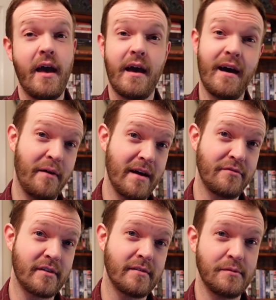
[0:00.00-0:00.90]

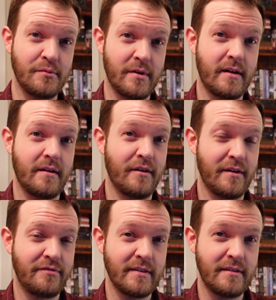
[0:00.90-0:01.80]
However, what I
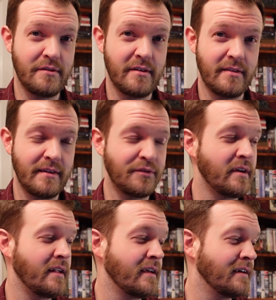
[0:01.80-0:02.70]
often do in these
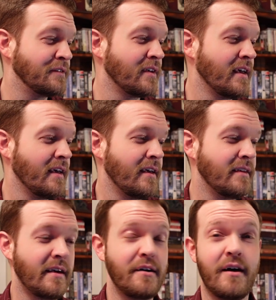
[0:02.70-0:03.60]
videos
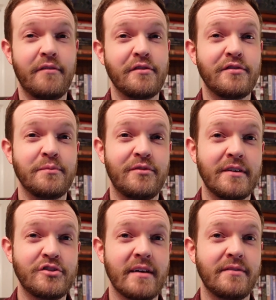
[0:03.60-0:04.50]
is I offer some
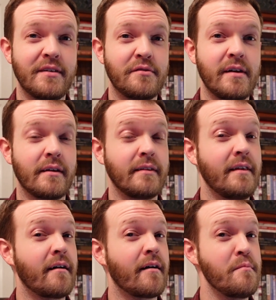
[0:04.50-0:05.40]
suggested reading, and
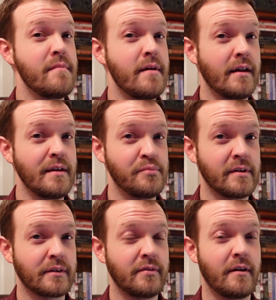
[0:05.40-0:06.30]
there are many
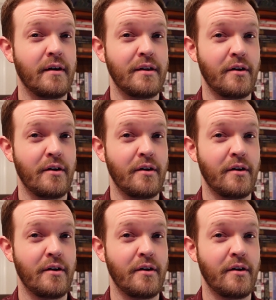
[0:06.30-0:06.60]
books on